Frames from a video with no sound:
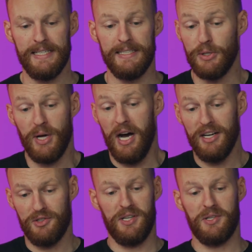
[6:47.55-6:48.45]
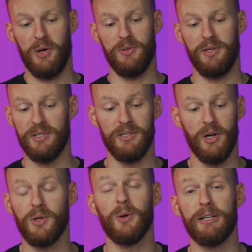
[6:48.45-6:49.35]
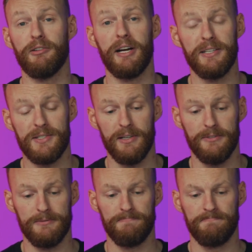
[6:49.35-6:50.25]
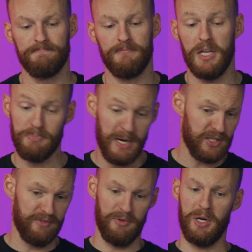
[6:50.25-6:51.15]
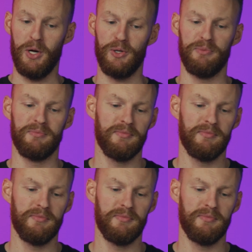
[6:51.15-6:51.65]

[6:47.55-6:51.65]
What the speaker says: You can't trust code that you did not totally create yourself, especially from code